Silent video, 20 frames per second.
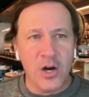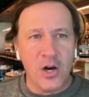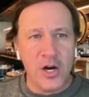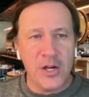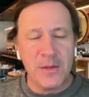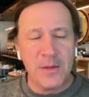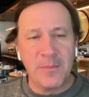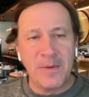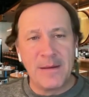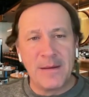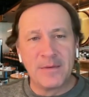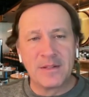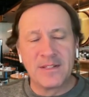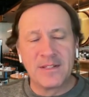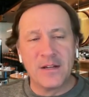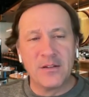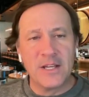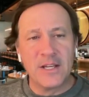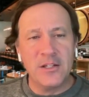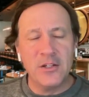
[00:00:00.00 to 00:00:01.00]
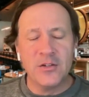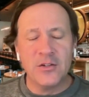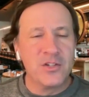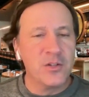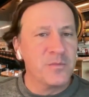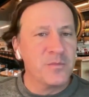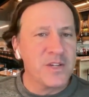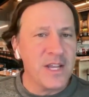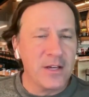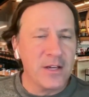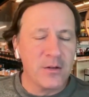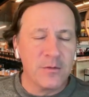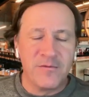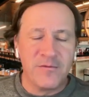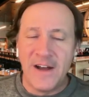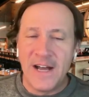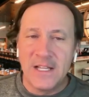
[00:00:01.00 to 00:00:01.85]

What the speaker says: on the Bama Tailgate YouTube channel.